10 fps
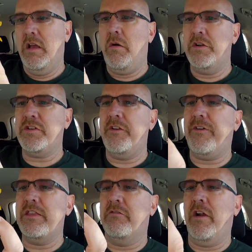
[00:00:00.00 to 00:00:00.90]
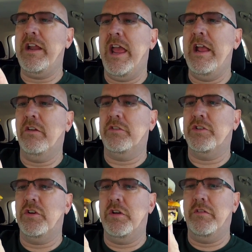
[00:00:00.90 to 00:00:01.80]
I want to try to find the right angle to
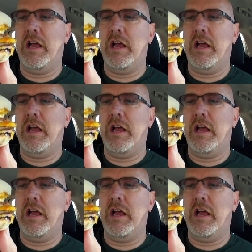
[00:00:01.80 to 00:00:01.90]
show you.